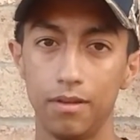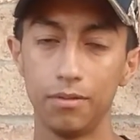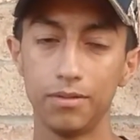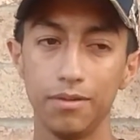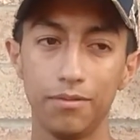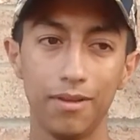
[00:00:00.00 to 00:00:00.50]
There was
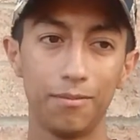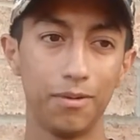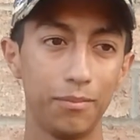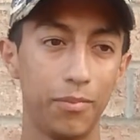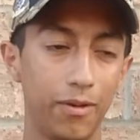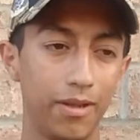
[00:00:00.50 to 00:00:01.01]
never like
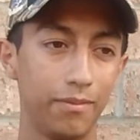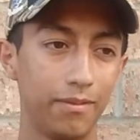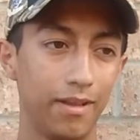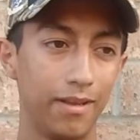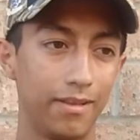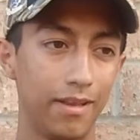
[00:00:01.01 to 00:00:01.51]
one point
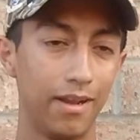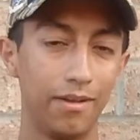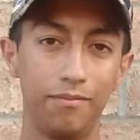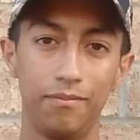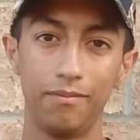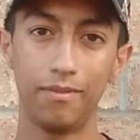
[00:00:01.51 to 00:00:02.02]
like that. I've
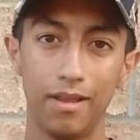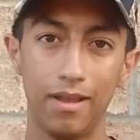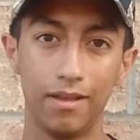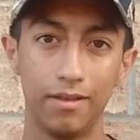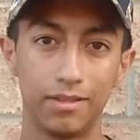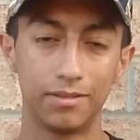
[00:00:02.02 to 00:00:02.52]

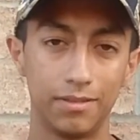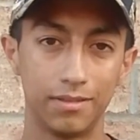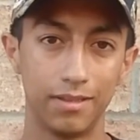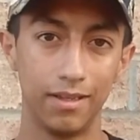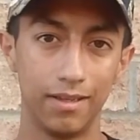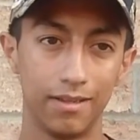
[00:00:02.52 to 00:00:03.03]
had a
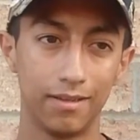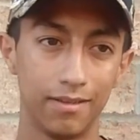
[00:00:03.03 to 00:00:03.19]
disadvantage.